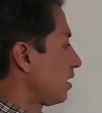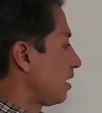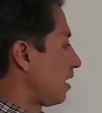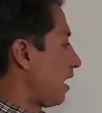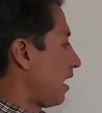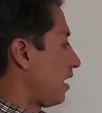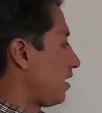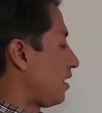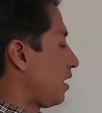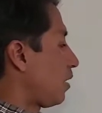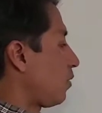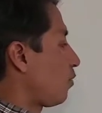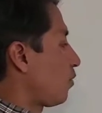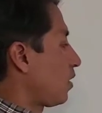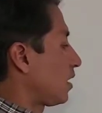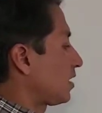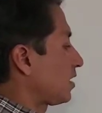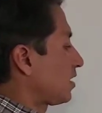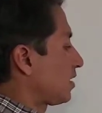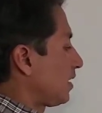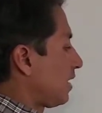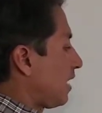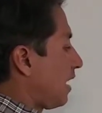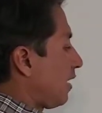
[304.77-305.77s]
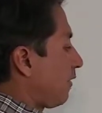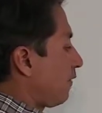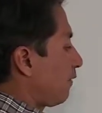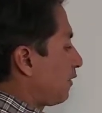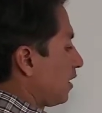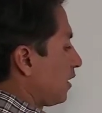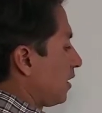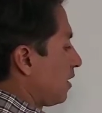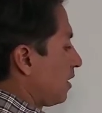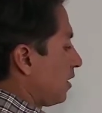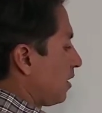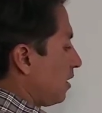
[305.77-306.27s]
And then what's
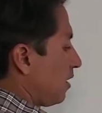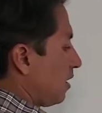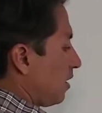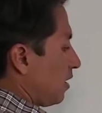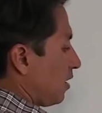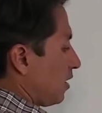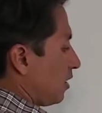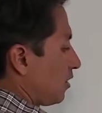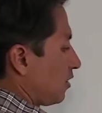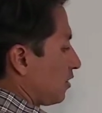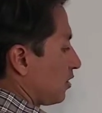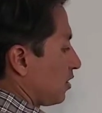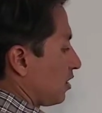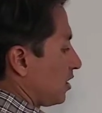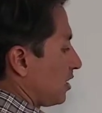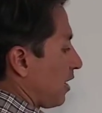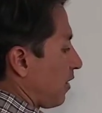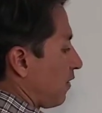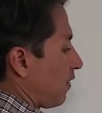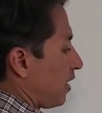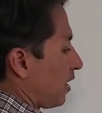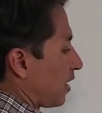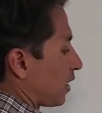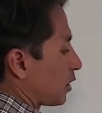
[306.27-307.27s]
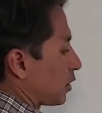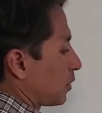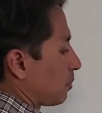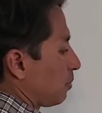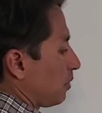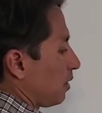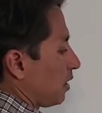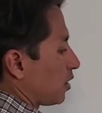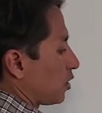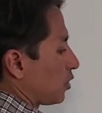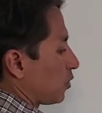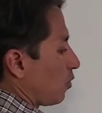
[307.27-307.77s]
left? 7x
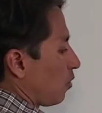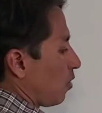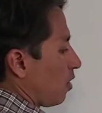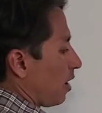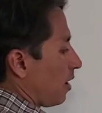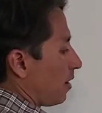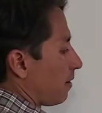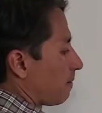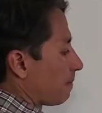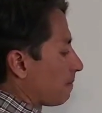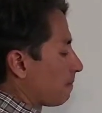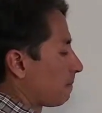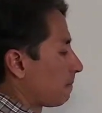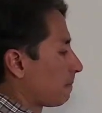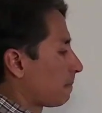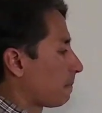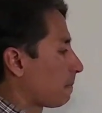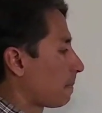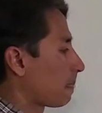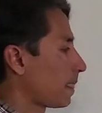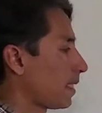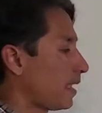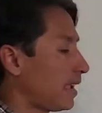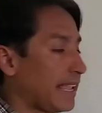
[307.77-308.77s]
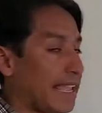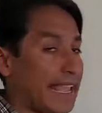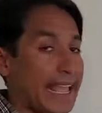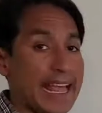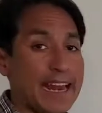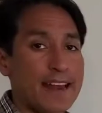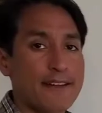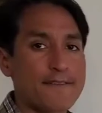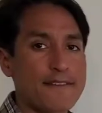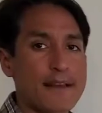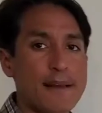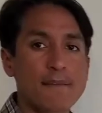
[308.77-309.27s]
plus 1.
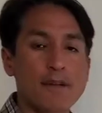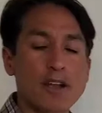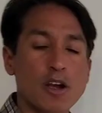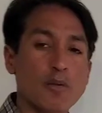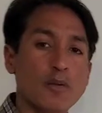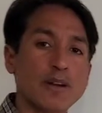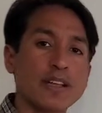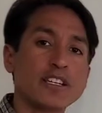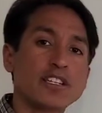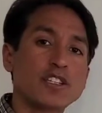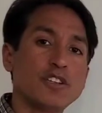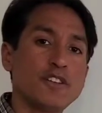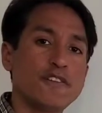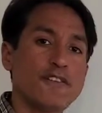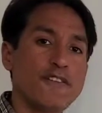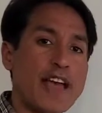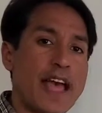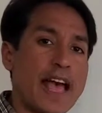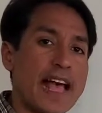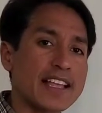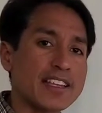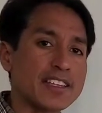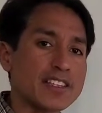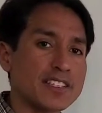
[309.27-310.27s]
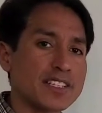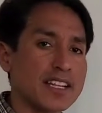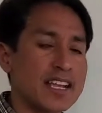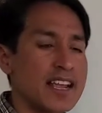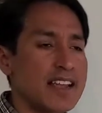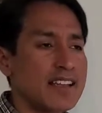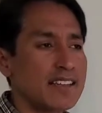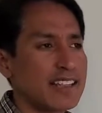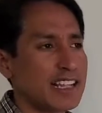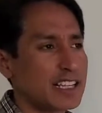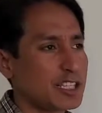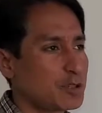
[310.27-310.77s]
Again, if I'm going too fast,
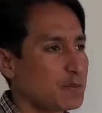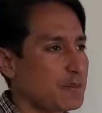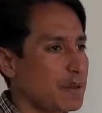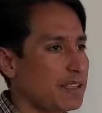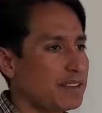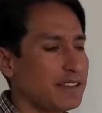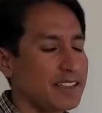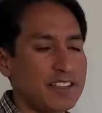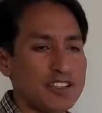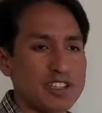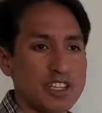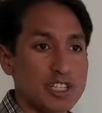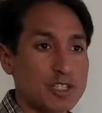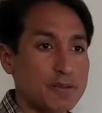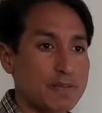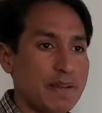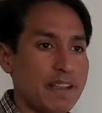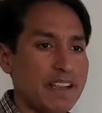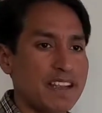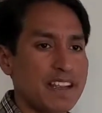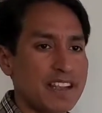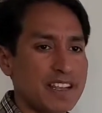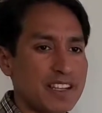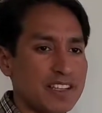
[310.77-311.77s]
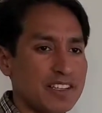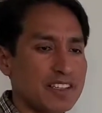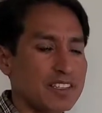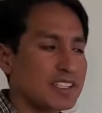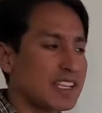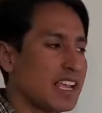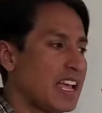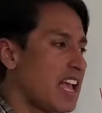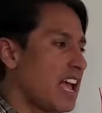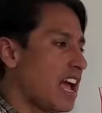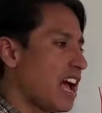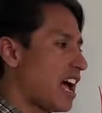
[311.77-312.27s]
that's mainly just
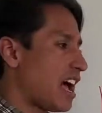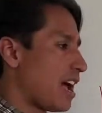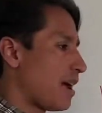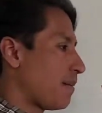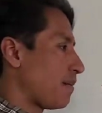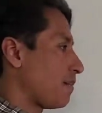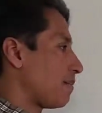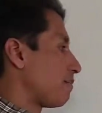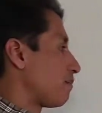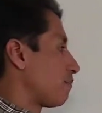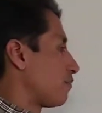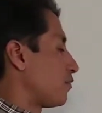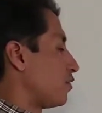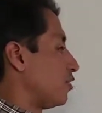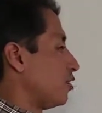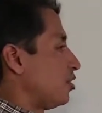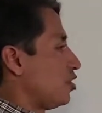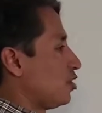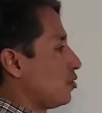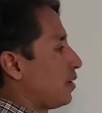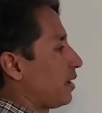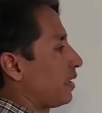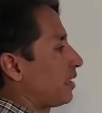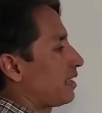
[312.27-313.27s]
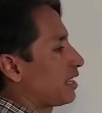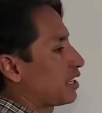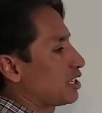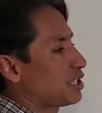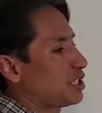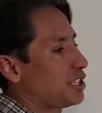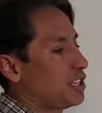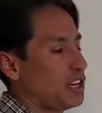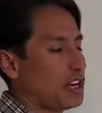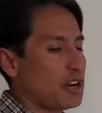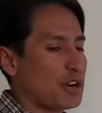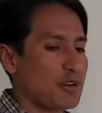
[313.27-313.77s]
because I'm doing this,
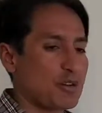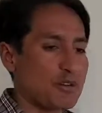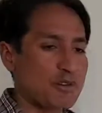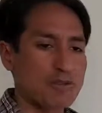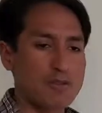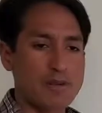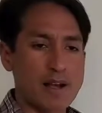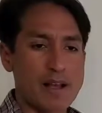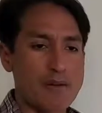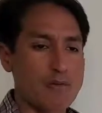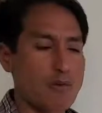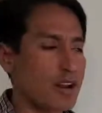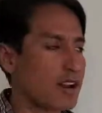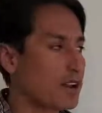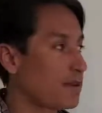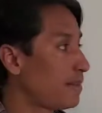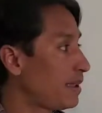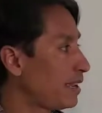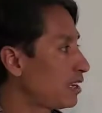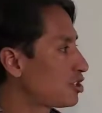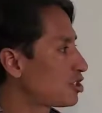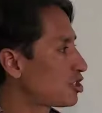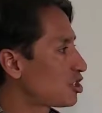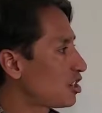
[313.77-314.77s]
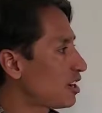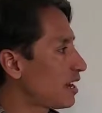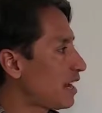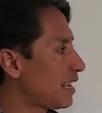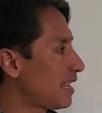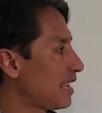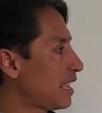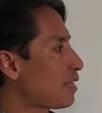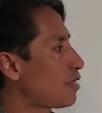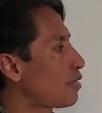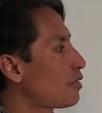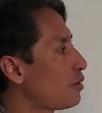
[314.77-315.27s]
you know, I want to make sure I
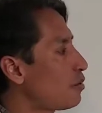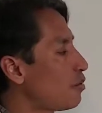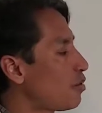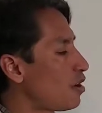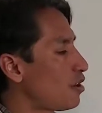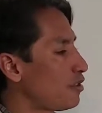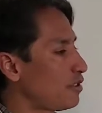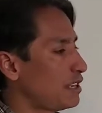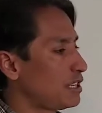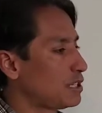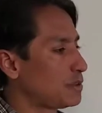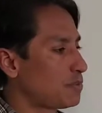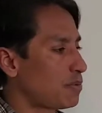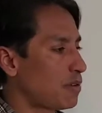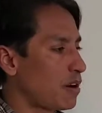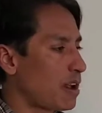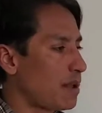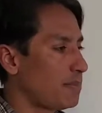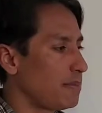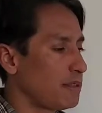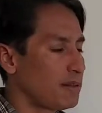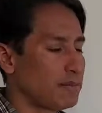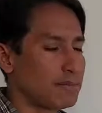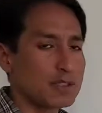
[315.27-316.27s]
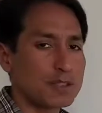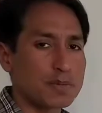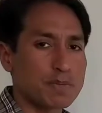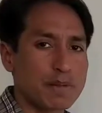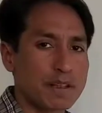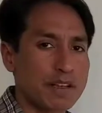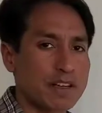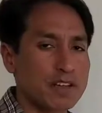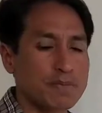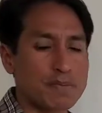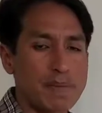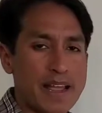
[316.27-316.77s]
get through all these problems,
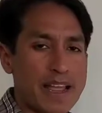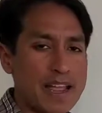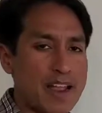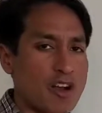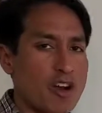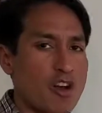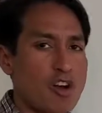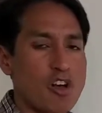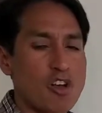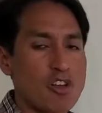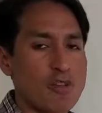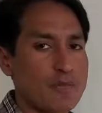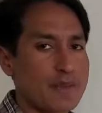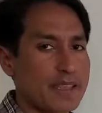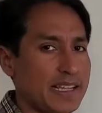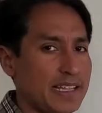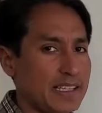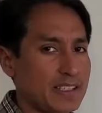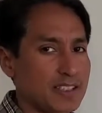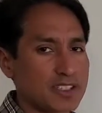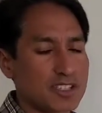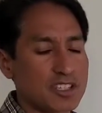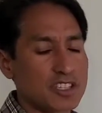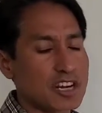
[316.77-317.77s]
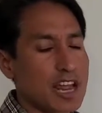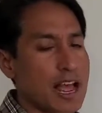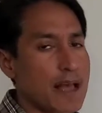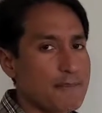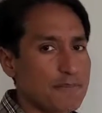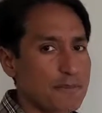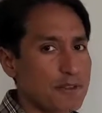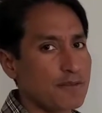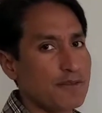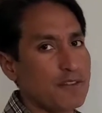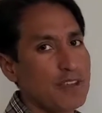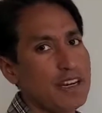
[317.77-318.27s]
but by all means,
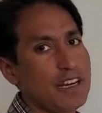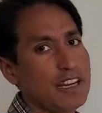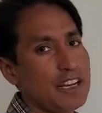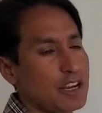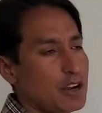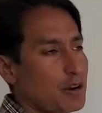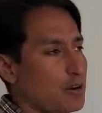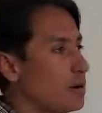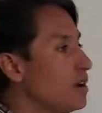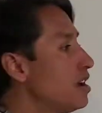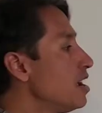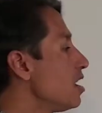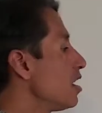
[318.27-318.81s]
stop the video.